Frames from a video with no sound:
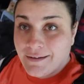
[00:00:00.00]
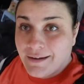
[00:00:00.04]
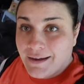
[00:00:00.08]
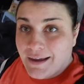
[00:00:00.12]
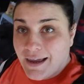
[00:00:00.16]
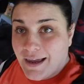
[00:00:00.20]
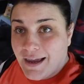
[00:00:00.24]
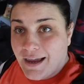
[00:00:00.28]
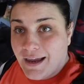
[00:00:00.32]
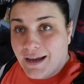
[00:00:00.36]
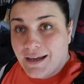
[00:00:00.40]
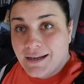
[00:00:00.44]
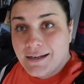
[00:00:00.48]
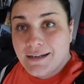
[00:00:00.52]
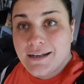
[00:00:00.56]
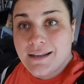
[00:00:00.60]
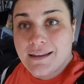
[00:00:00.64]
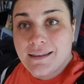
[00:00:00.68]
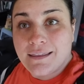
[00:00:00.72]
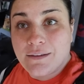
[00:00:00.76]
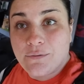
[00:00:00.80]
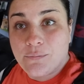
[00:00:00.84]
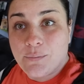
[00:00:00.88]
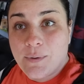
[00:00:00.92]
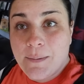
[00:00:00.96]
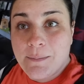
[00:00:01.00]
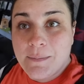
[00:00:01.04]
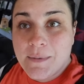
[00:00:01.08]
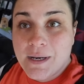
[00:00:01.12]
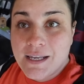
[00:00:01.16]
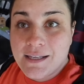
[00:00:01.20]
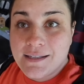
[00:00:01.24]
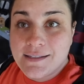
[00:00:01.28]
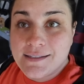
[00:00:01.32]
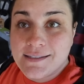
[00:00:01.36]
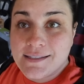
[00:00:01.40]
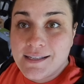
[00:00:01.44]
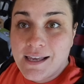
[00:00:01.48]
And the
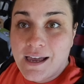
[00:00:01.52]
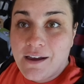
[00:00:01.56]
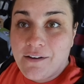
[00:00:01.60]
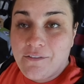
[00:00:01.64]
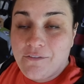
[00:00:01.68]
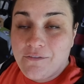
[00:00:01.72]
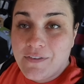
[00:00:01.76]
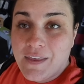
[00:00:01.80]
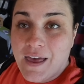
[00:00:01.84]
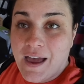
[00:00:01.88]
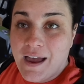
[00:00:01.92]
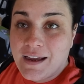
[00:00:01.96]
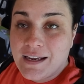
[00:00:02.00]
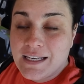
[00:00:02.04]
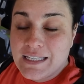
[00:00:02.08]
remnants of that